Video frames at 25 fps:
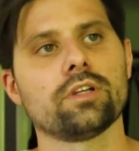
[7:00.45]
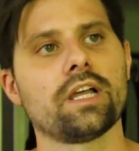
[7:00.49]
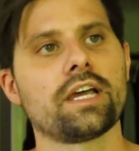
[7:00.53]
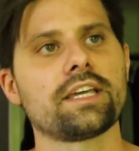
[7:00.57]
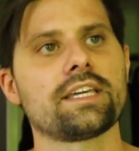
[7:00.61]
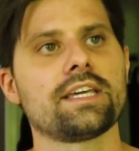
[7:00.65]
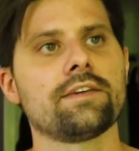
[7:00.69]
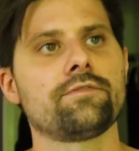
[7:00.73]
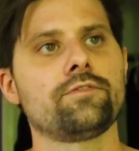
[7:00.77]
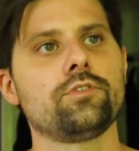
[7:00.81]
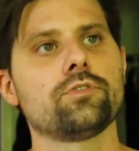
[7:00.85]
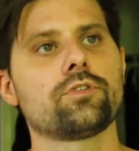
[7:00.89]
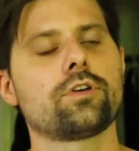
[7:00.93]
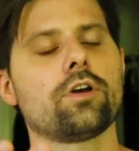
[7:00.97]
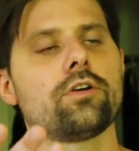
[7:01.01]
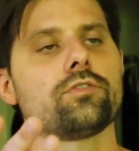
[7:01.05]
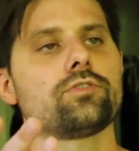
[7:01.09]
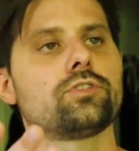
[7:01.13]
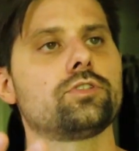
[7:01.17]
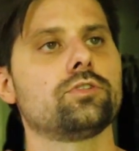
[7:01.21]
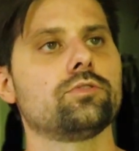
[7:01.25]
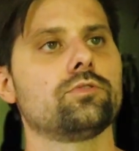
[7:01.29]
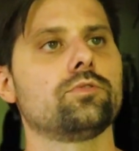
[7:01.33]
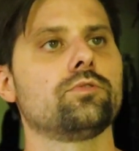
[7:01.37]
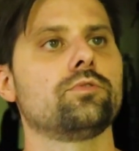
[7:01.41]
Like if you go
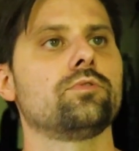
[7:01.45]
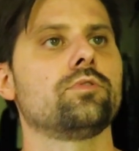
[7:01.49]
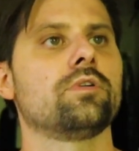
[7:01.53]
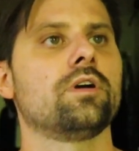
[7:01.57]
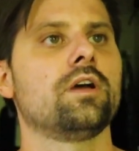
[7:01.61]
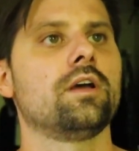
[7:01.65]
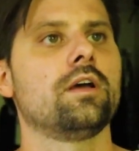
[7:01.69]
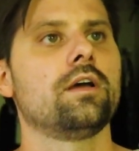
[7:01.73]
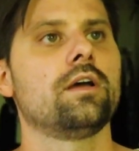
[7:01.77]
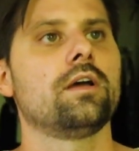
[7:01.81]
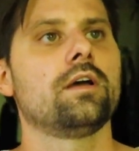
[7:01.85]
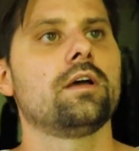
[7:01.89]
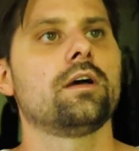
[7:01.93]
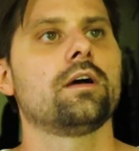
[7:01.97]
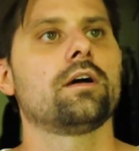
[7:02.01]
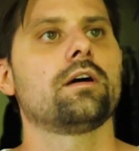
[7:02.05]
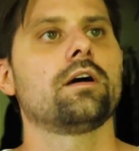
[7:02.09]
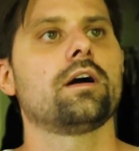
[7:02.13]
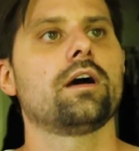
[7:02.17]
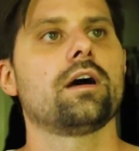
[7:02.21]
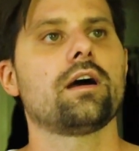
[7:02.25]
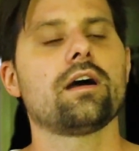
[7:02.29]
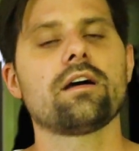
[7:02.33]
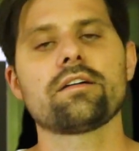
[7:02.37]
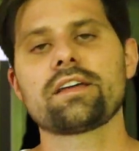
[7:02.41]
to,
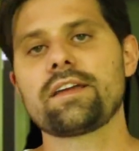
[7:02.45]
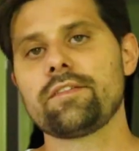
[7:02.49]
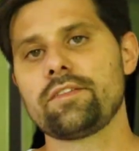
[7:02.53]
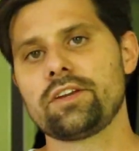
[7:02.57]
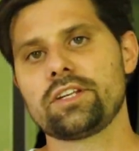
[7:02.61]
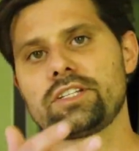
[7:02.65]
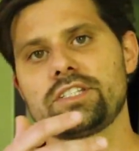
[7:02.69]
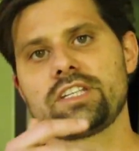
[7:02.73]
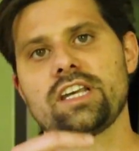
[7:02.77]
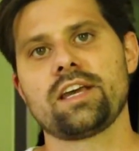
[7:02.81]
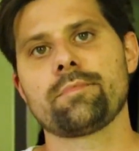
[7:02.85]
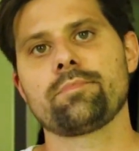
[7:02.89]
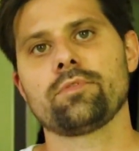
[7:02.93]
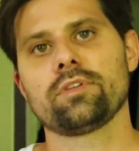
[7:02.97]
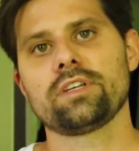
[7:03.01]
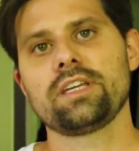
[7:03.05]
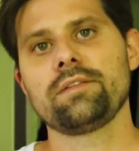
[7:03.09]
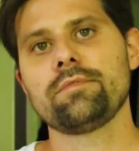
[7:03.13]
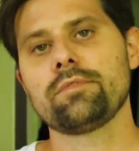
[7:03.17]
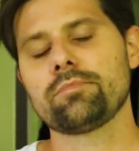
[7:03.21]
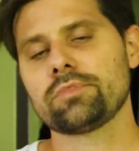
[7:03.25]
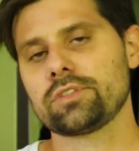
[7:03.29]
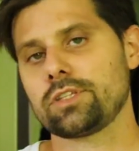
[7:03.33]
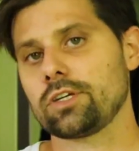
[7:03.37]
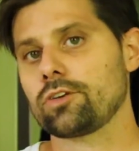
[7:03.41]
uh, I'll give you an example,
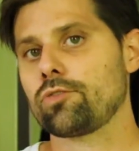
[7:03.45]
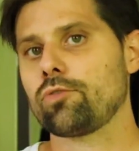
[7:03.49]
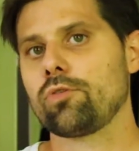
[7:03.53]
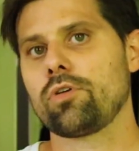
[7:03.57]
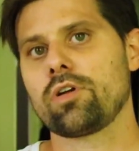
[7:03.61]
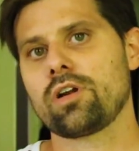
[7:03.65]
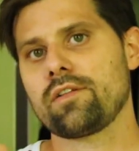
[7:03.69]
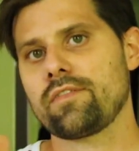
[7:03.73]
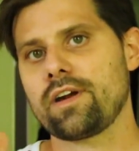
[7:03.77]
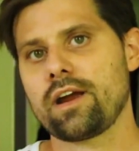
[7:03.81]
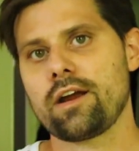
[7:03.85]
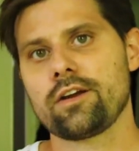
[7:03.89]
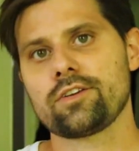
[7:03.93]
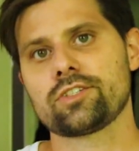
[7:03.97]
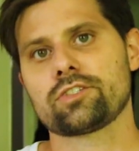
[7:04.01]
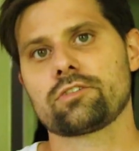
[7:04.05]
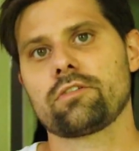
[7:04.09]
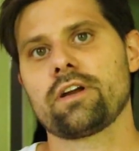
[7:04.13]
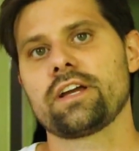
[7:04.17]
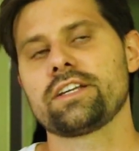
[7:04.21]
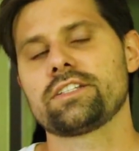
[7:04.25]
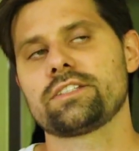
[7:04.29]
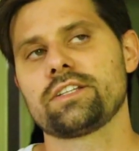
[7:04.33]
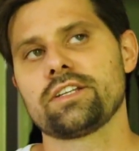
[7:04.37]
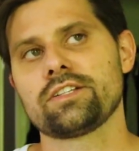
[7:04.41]
even with the coronavirus
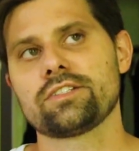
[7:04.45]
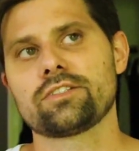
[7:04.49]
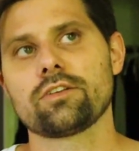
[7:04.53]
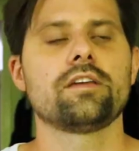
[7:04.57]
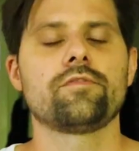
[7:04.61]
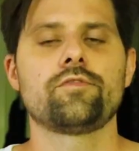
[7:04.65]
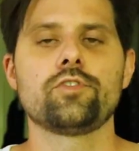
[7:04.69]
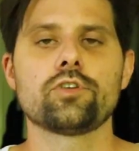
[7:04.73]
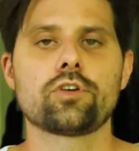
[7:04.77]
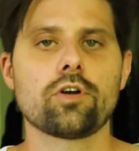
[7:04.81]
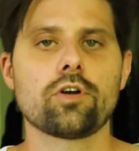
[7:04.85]
crisis, if